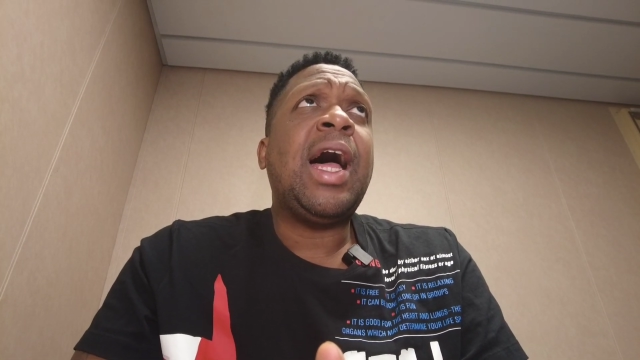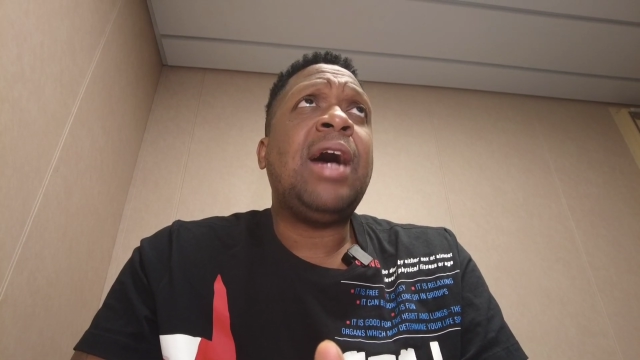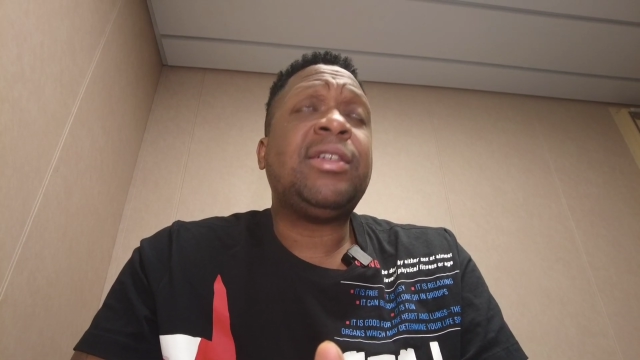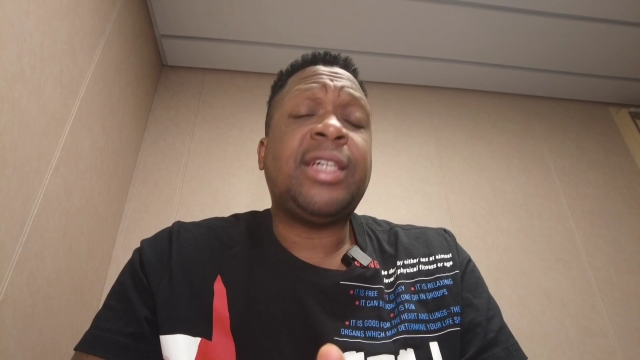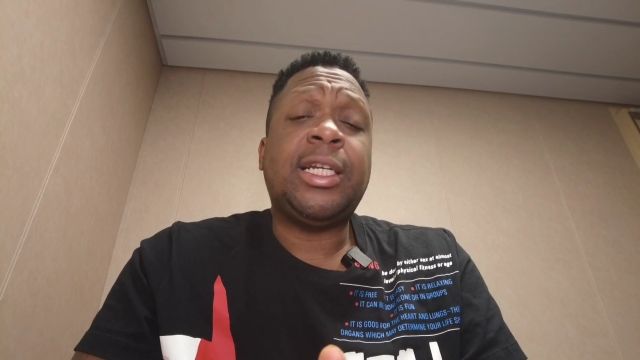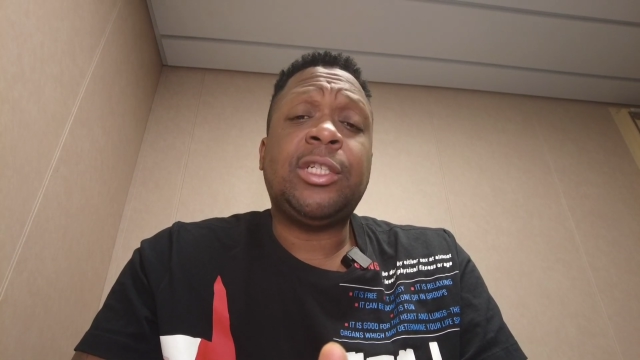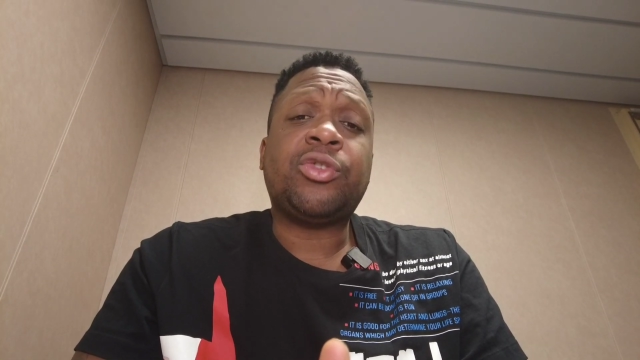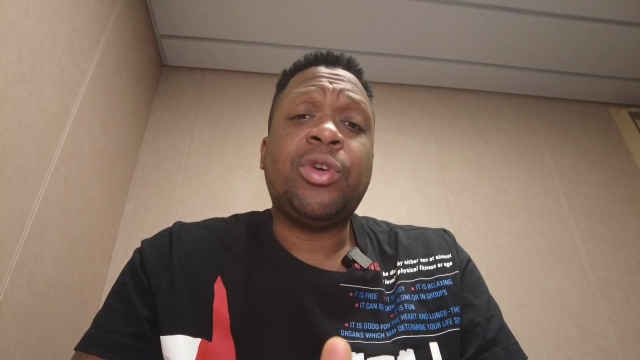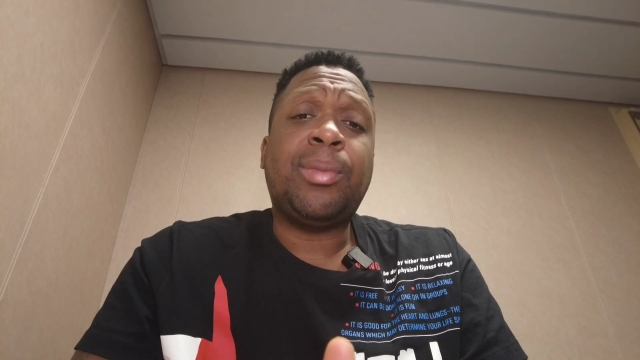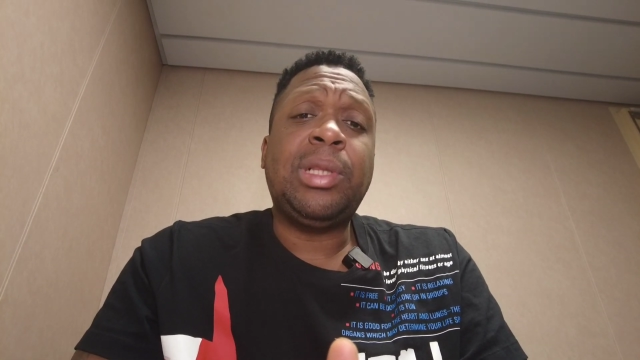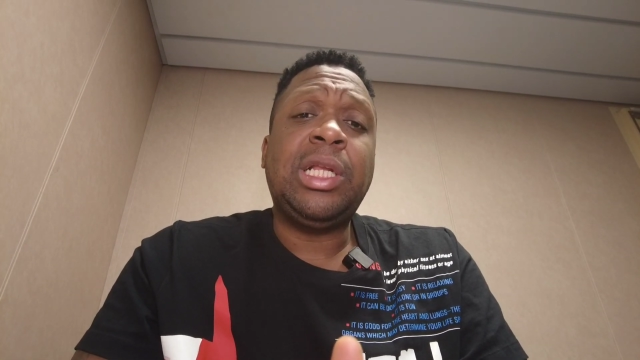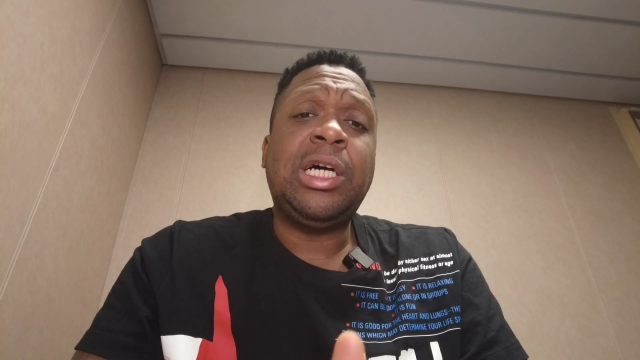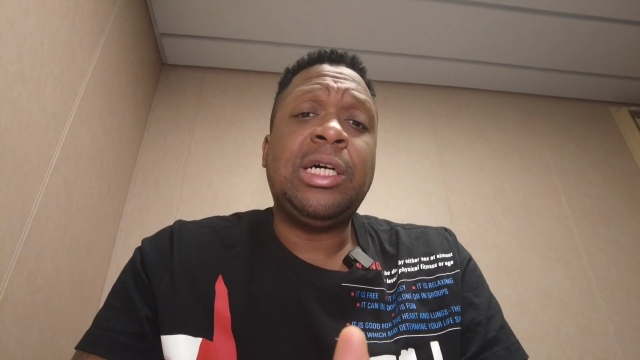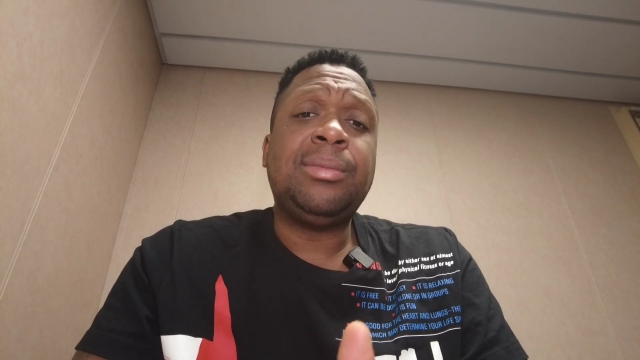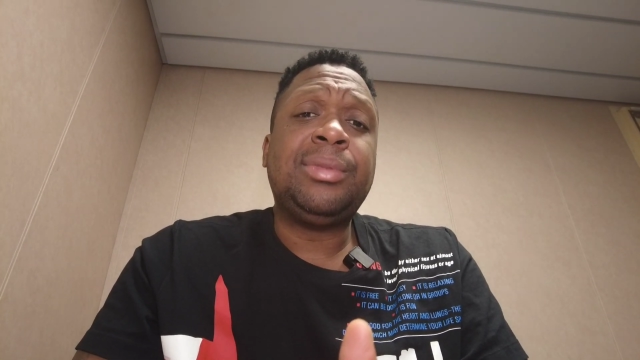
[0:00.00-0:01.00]
Outside the strip
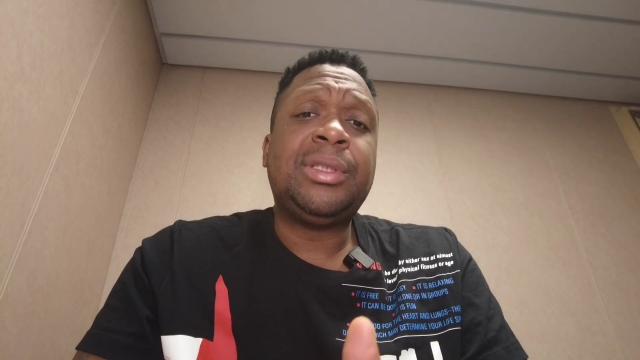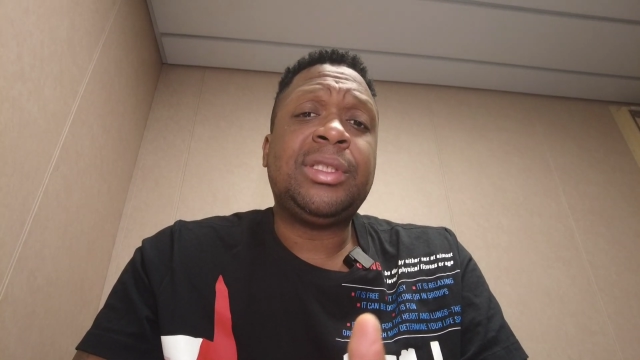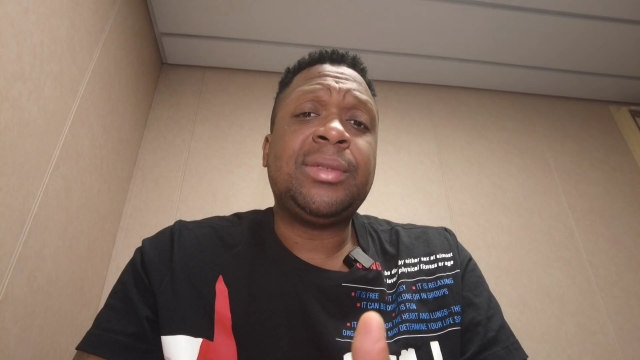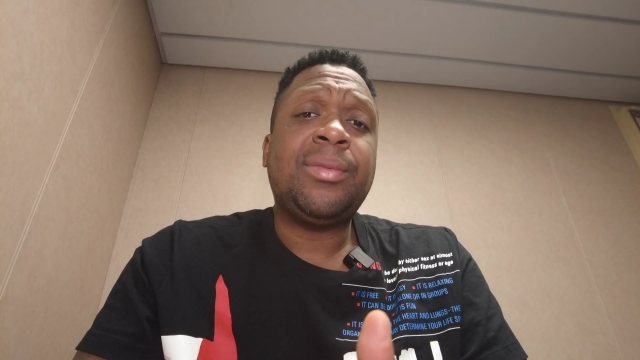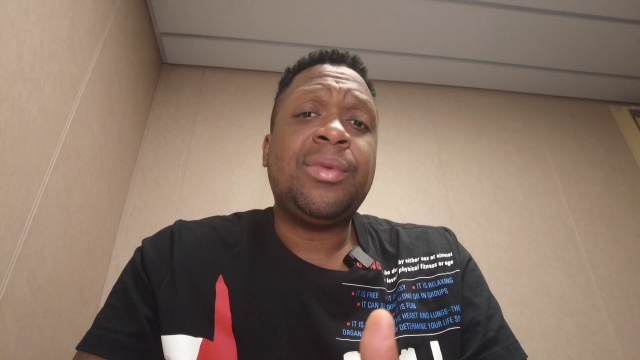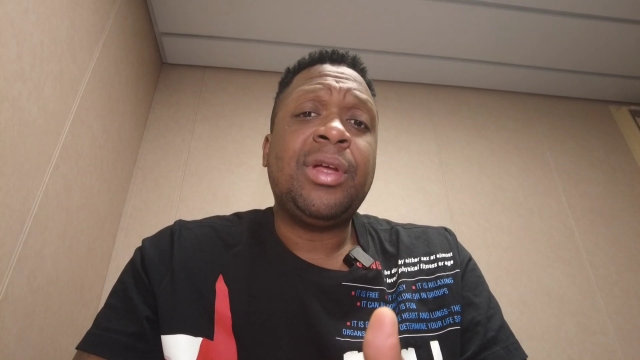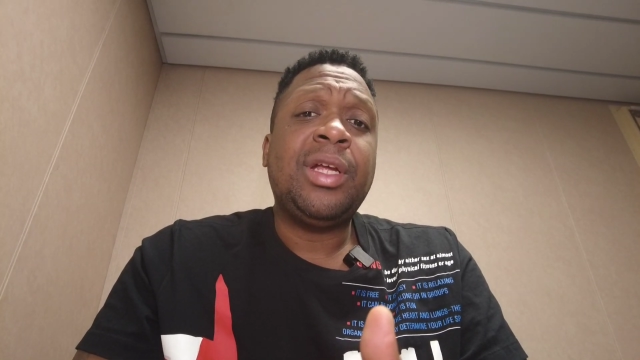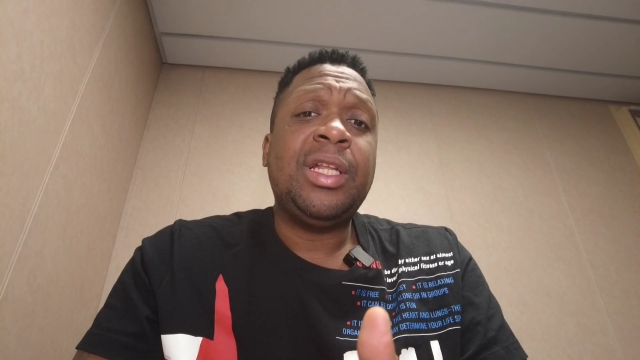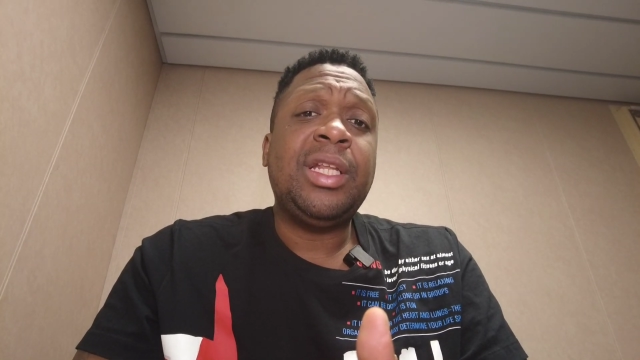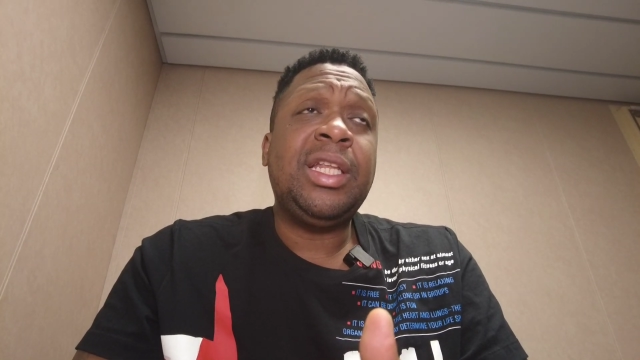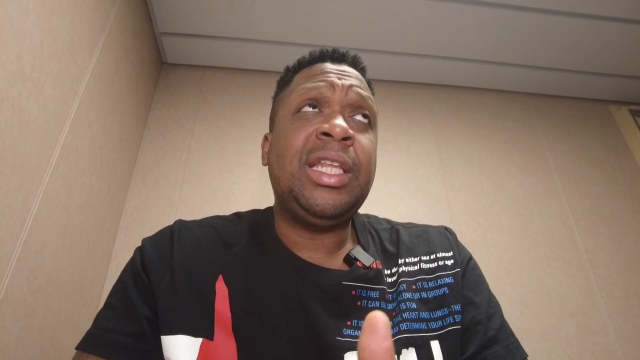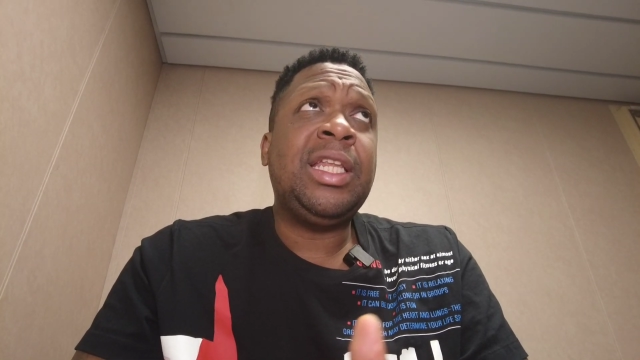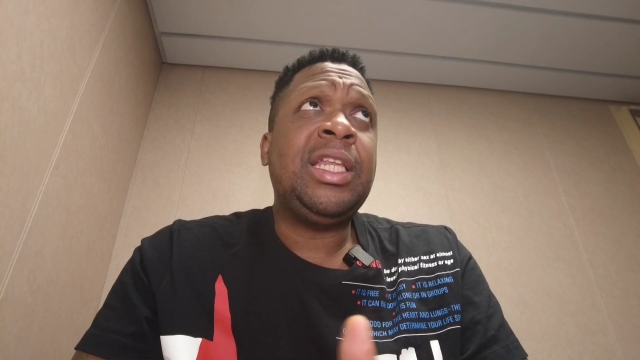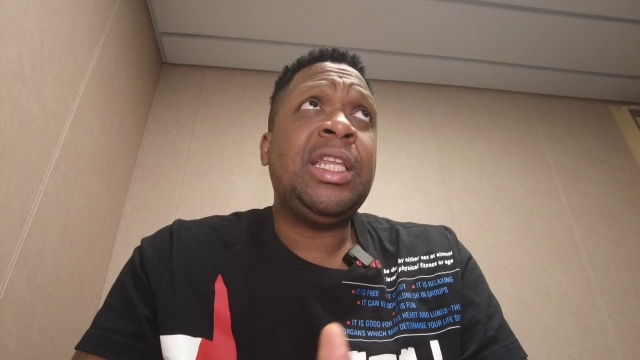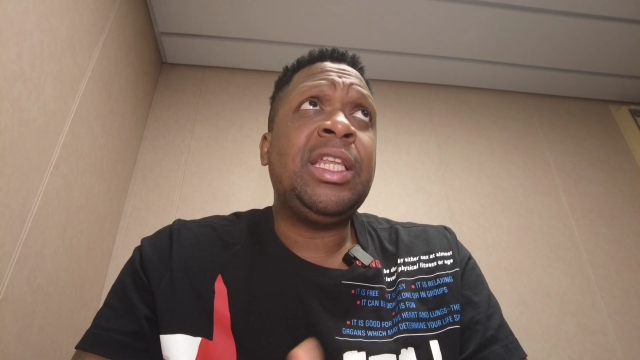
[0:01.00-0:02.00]
clubs,
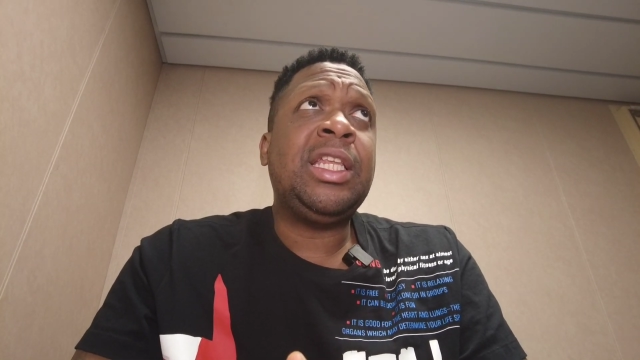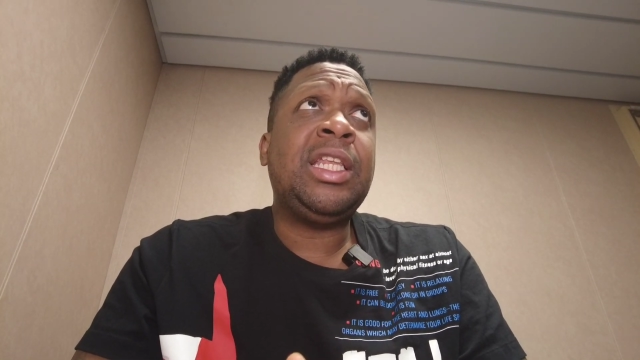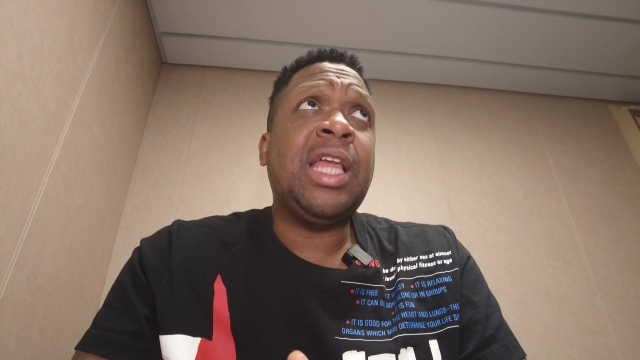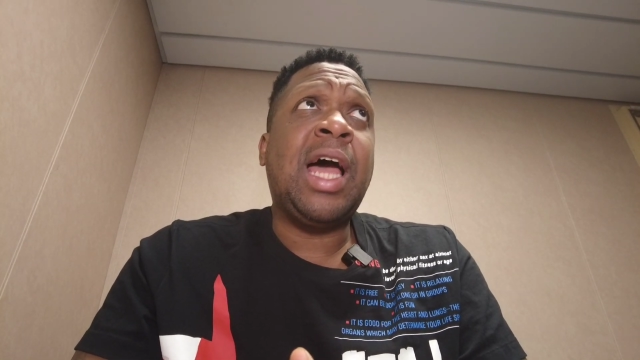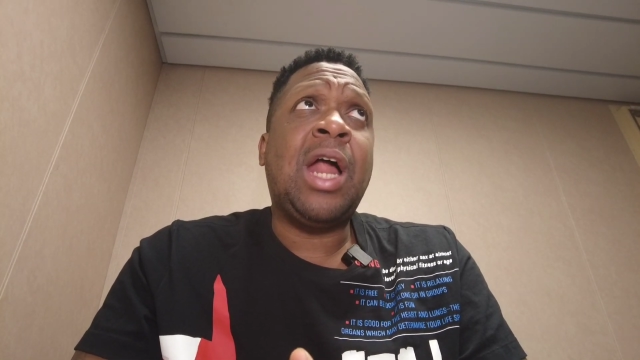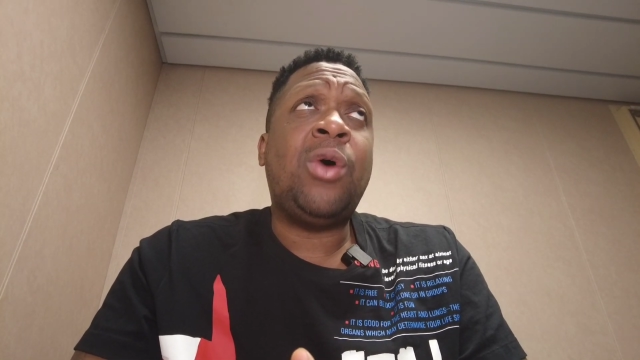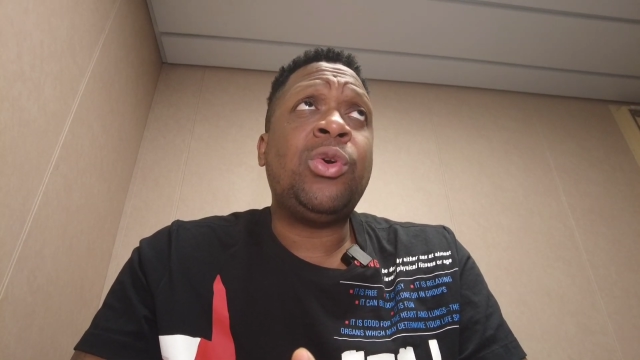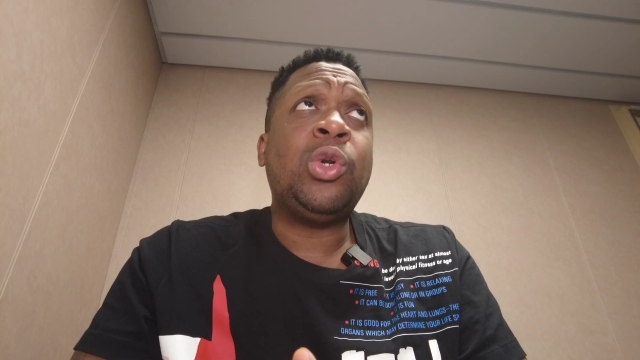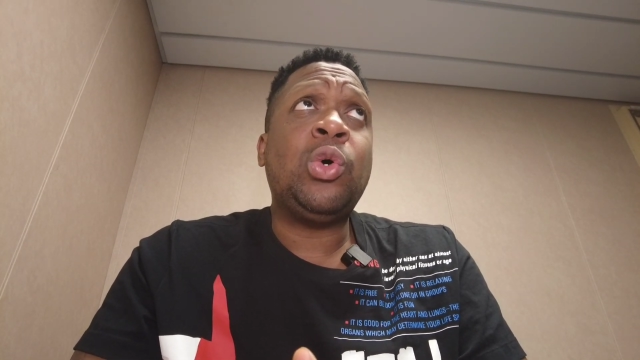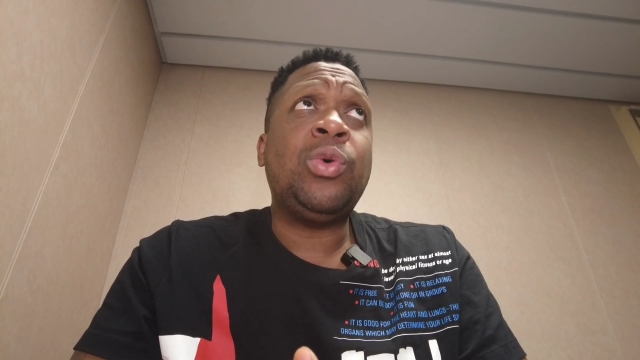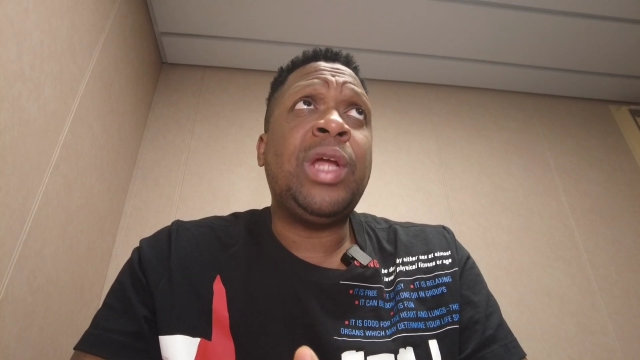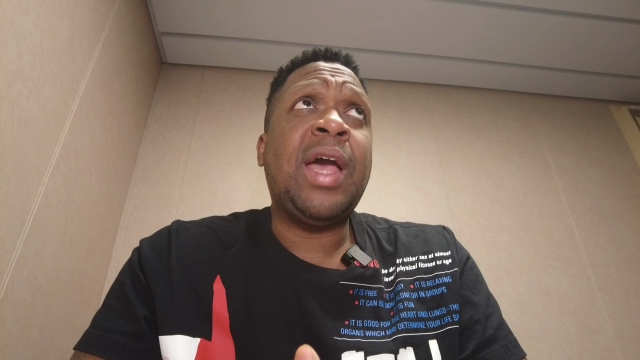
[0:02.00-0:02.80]
I don't know,